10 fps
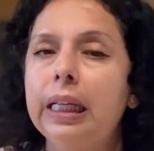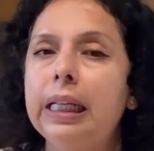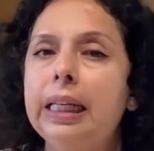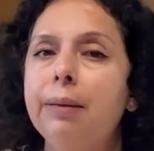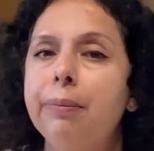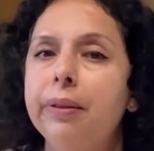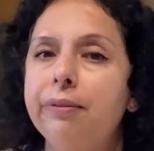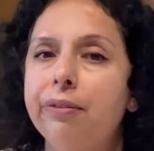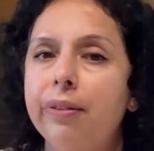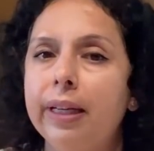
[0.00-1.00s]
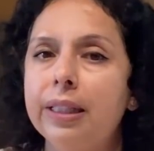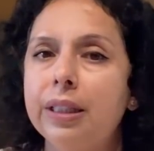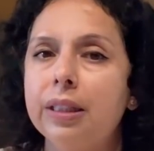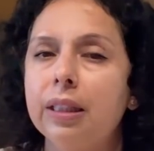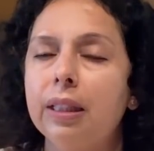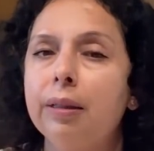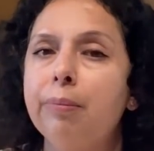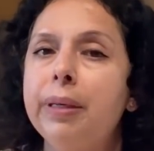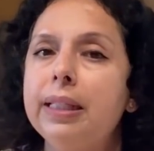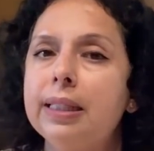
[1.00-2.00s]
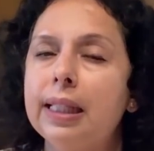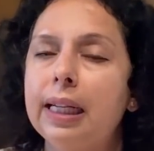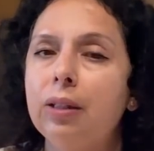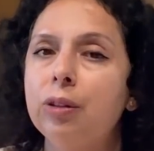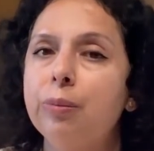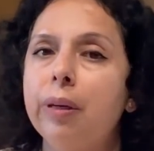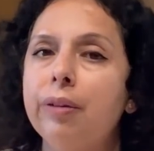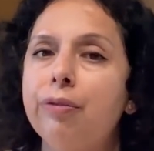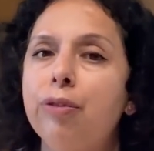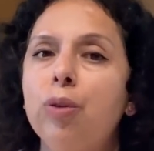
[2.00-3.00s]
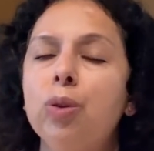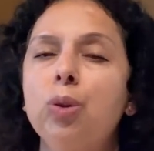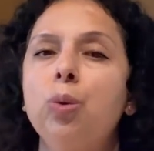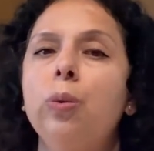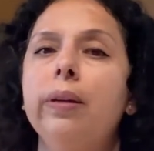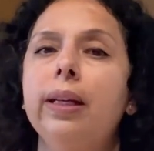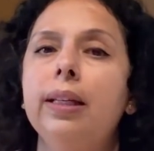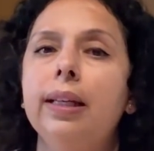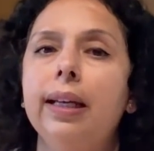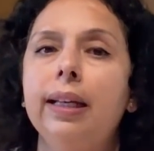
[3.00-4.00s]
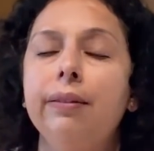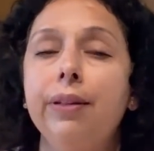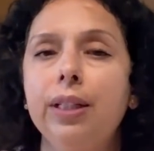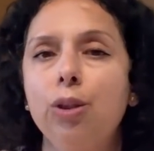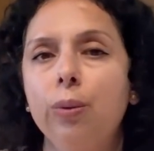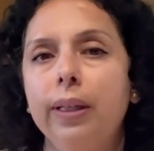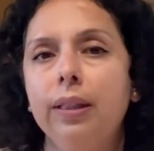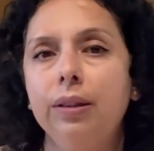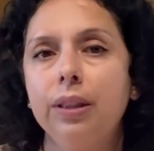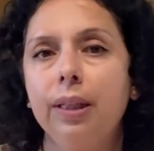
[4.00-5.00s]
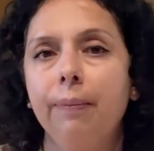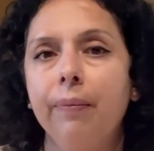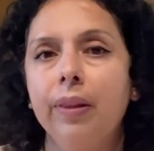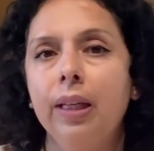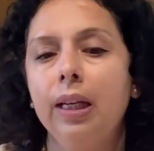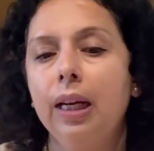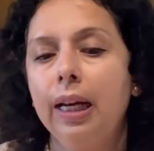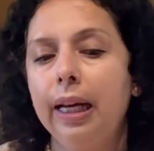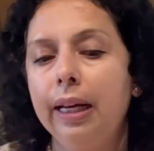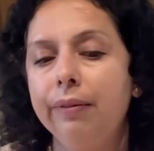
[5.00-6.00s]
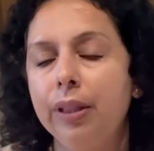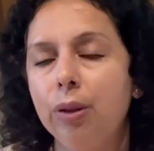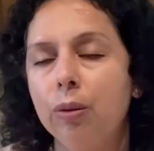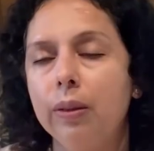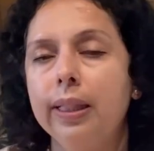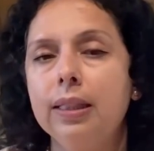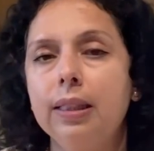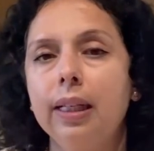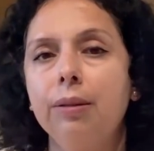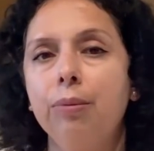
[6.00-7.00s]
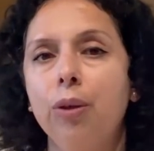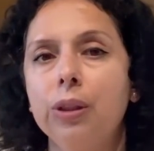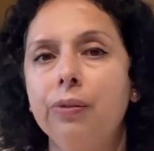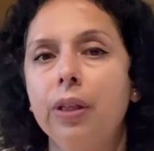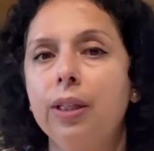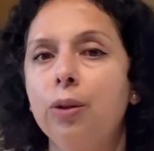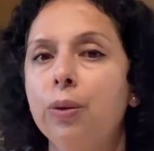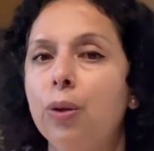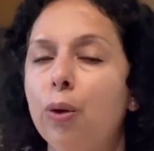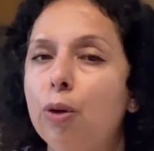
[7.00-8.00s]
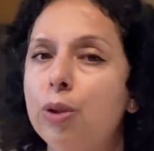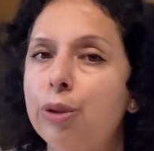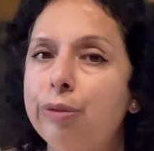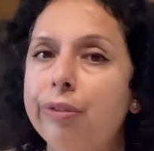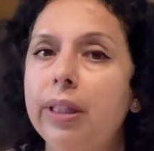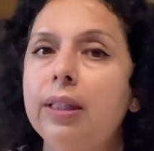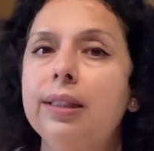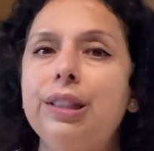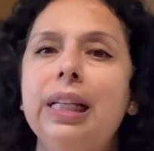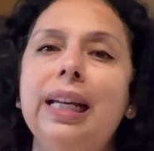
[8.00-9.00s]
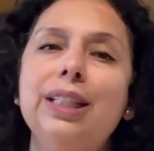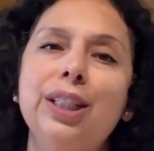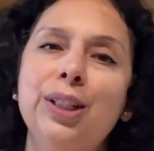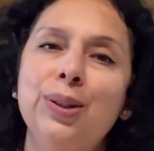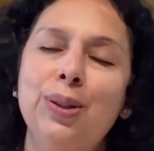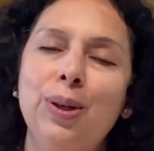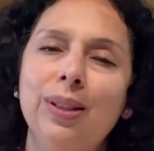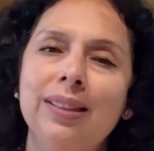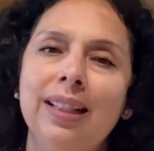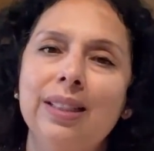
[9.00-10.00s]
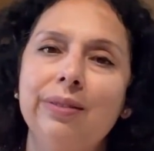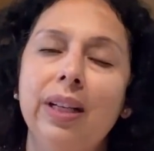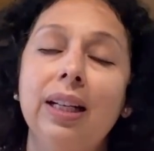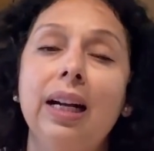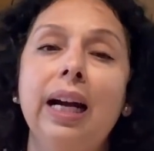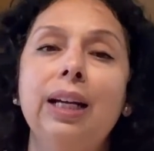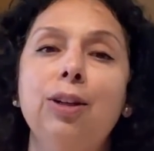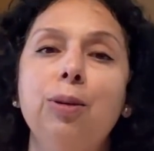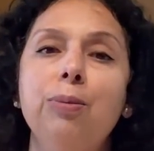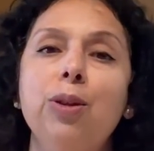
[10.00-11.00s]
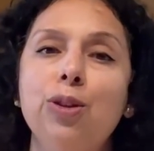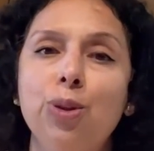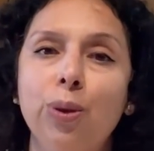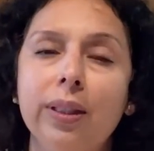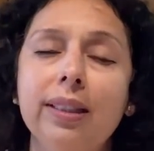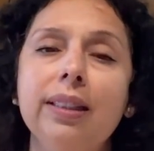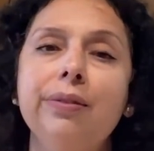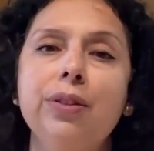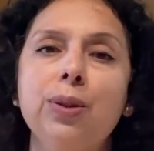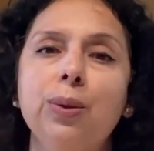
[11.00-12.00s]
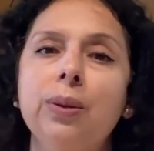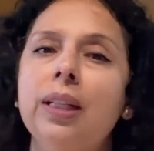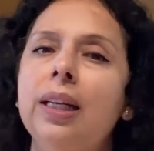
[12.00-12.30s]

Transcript: Keep it fresh. Be surrounded by folks who really elevate your energy. And when you cleanse the atmosphere, you will also feel the change in your thoughts as well. I hope you enjoy this episode.